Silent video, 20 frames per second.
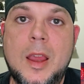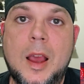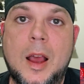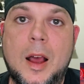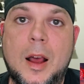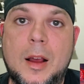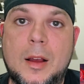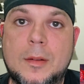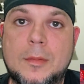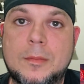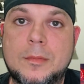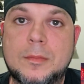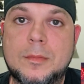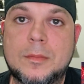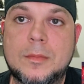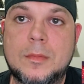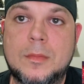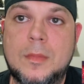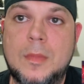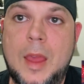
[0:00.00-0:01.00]

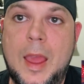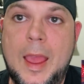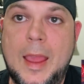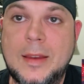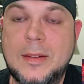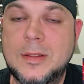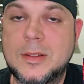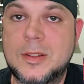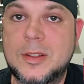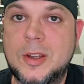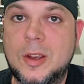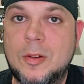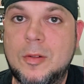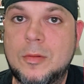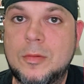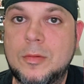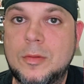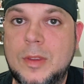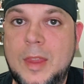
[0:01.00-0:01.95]
and so